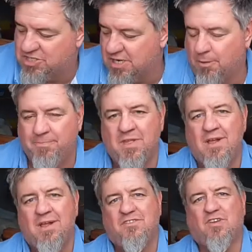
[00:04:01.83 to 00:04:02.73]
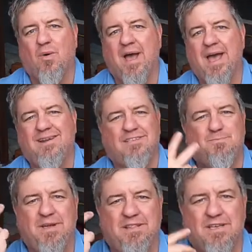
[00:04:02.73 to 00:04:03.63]
So let's go ahead and
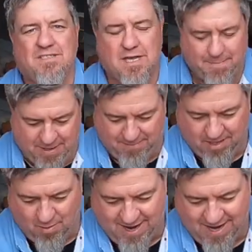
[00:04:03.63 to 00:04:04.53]
speed this up, and I'm going to go